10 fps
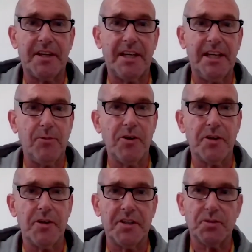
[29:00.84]
key
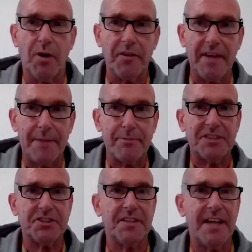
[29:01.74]
workers, what their
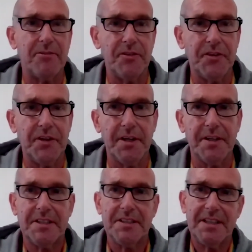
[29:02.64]
pressure they're under,
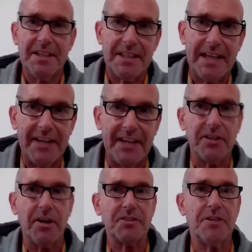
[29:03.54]
getting the
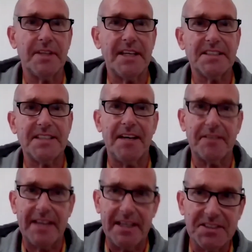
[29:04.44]
lock zone kits
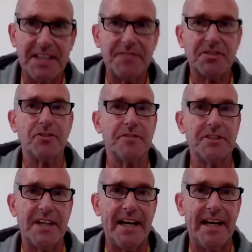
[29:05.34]
out, getting the safe
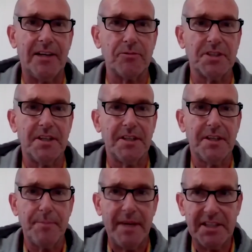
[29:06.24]
storage out,
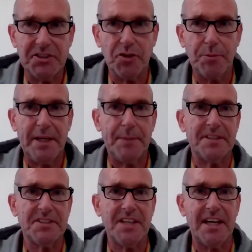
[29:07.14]
making sure people
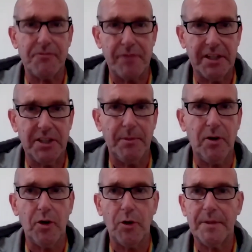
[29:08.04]
are safe, bringing them
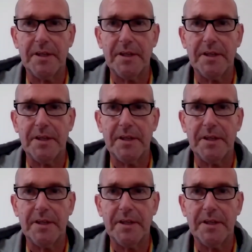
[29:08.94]
up,